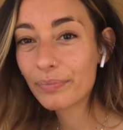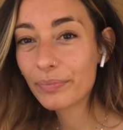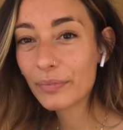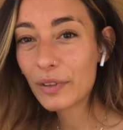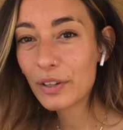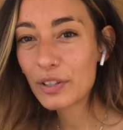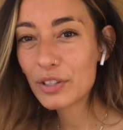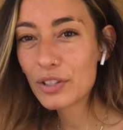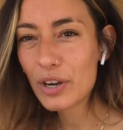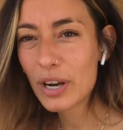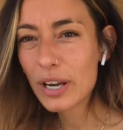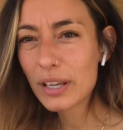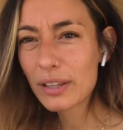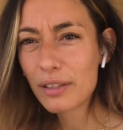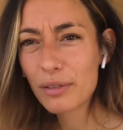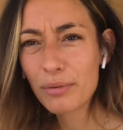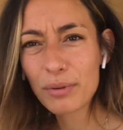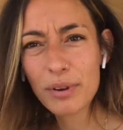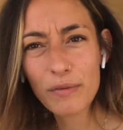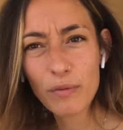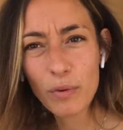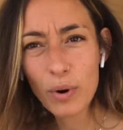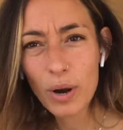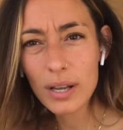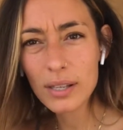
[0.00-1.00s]
Oh, sorry, the Three
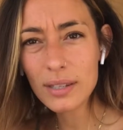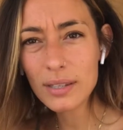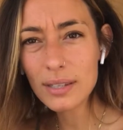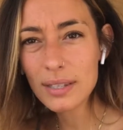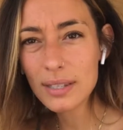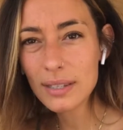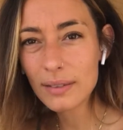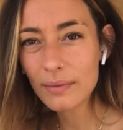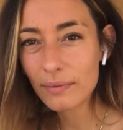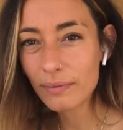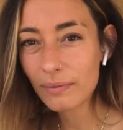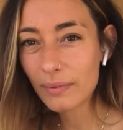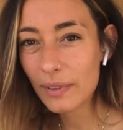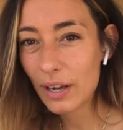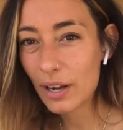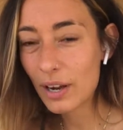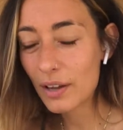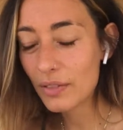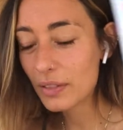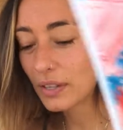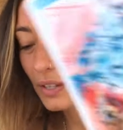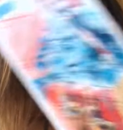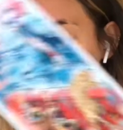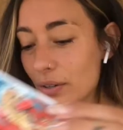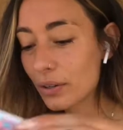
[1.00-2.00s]
of Wands. I
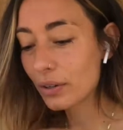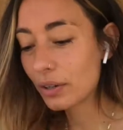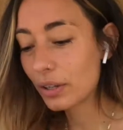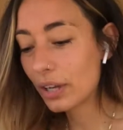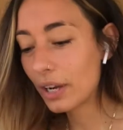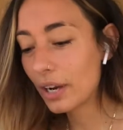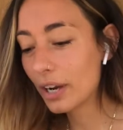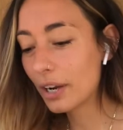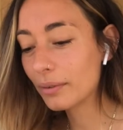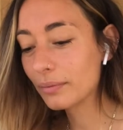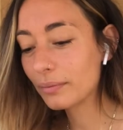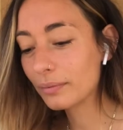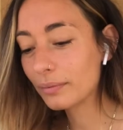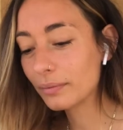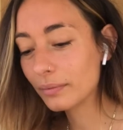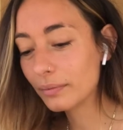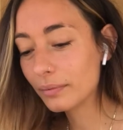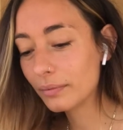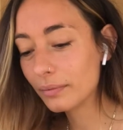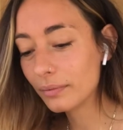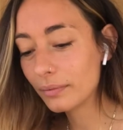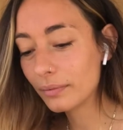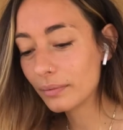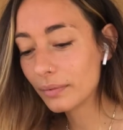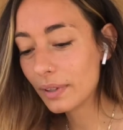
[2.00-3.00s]
got this earlier
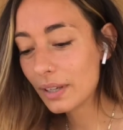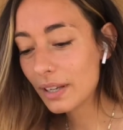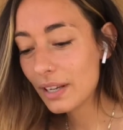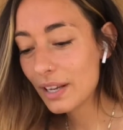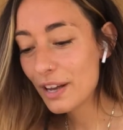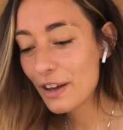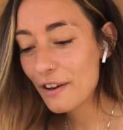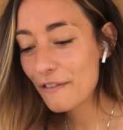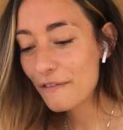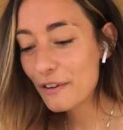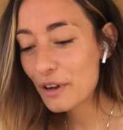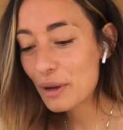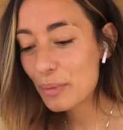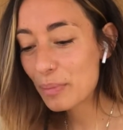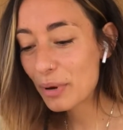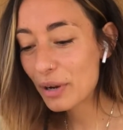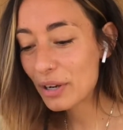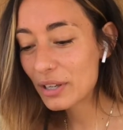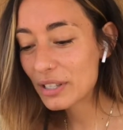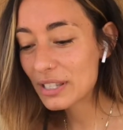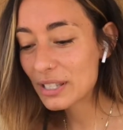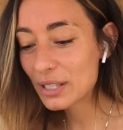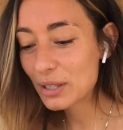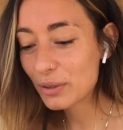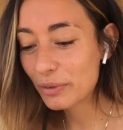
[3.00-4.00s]
for a
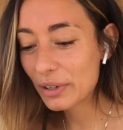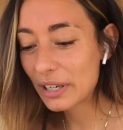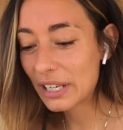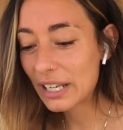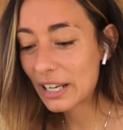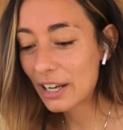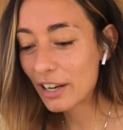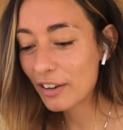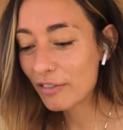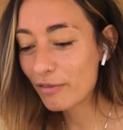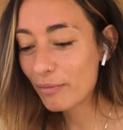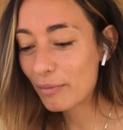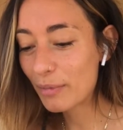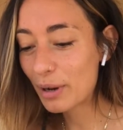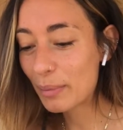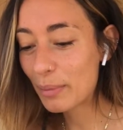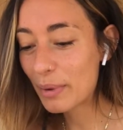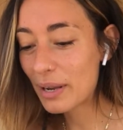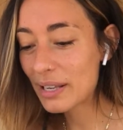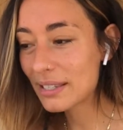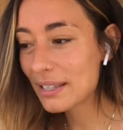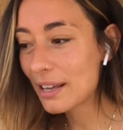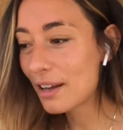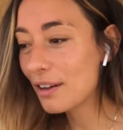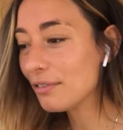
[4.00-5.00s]
personal reading on
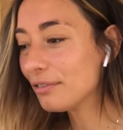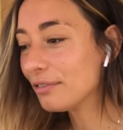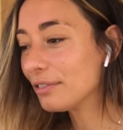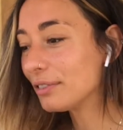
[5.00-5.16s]
myself.